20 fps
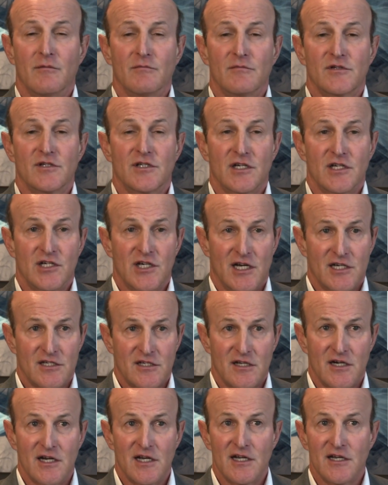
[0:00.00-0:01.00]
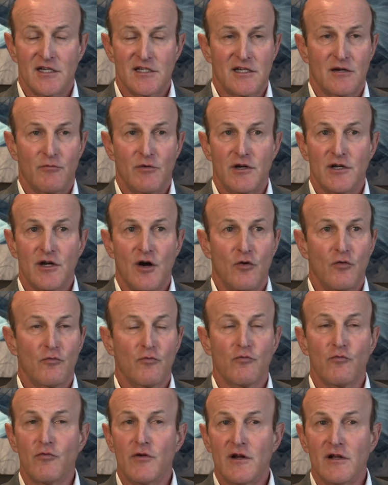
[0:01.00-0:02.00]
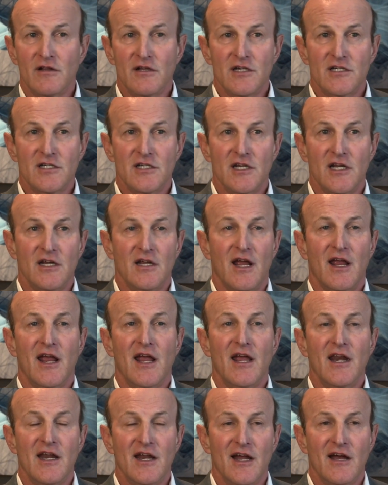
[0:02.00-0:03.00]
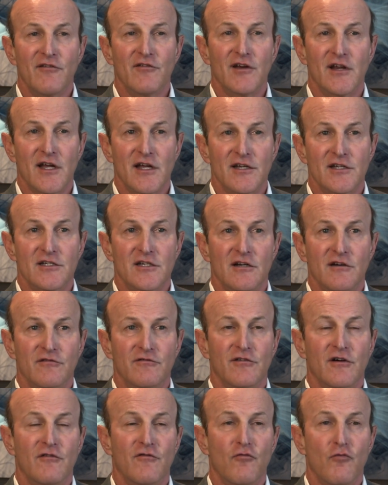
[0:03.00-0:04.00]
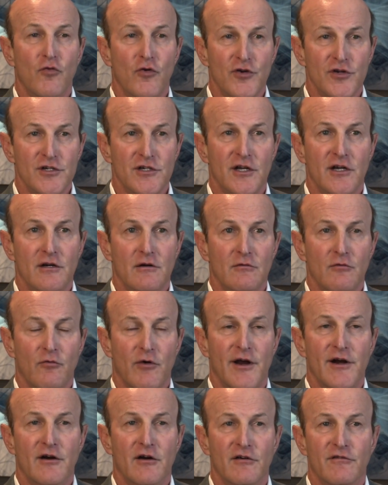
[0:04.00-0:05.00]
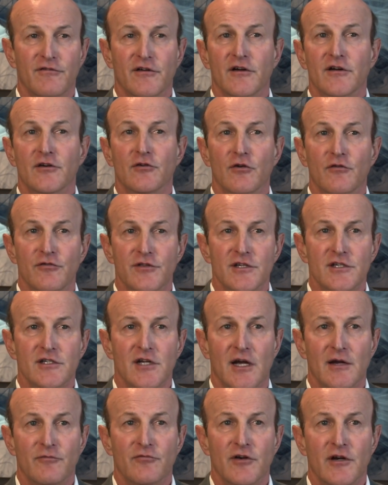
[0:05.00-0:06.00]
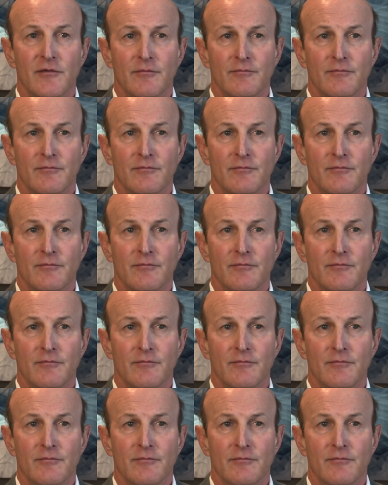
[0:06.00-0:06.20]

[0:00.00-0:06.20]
suggests that it is, and we don't really see any evidence of worsening right heart failure over this time frame.